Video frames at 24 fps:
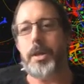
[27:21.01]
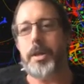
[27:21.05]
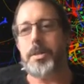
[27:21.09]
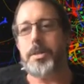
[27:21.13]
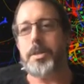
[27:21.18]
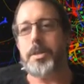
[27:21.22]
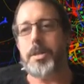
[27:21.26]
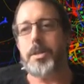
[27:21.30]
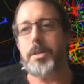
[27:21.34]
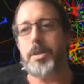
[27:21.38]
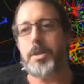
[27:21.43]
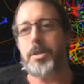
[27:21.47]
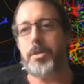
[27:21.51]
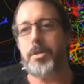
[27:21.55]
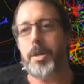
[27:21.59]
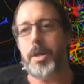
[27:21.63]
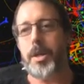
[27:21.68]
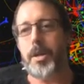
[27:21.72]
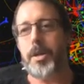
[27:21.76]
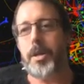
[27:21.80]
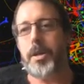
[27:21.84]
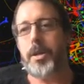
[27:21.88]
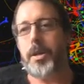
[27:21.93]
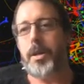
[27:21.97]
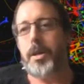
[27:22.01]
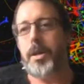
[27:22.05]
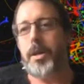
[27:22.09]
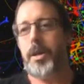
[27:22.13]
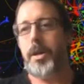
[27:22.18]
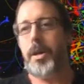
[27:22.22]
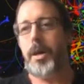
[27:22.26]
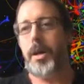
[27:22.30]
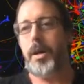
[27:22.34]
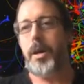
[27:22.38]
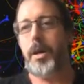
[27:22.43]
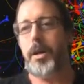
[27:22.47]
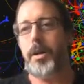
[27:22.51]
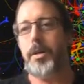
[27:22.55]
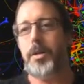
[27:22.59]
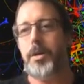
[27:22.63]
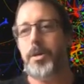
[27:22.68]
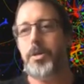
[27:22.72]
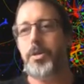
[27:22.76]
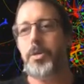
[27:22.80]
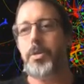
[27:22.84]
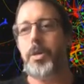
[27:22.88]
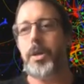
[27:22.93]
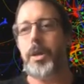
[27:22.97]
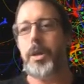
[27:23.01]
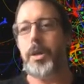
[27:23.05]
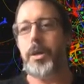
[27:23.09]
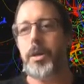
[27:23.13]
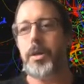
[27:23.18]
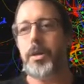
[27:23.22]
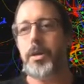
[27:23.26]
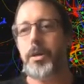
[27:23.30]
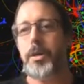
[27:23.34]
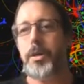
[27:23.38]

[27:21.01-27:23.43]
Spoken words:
instituted nuclear